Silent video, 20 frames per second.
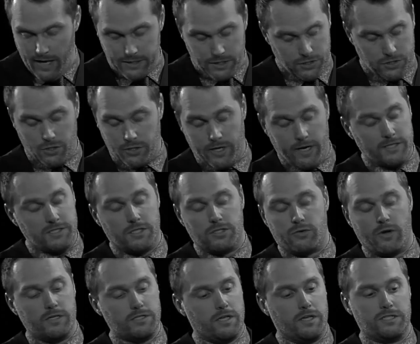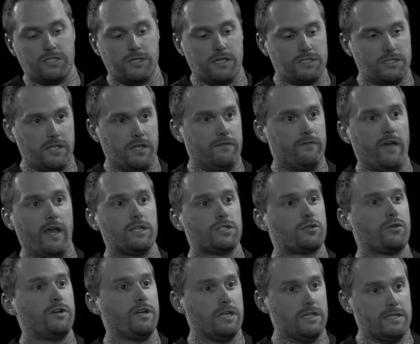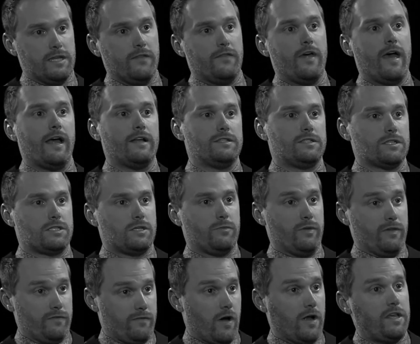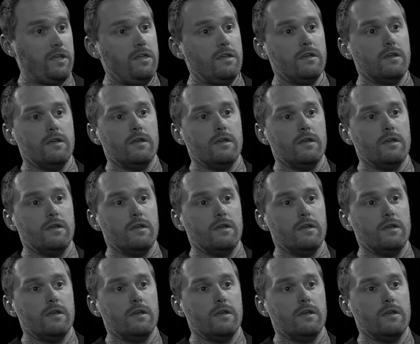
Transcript: I just took it as the translation as the adventure, and he did that just to be funny.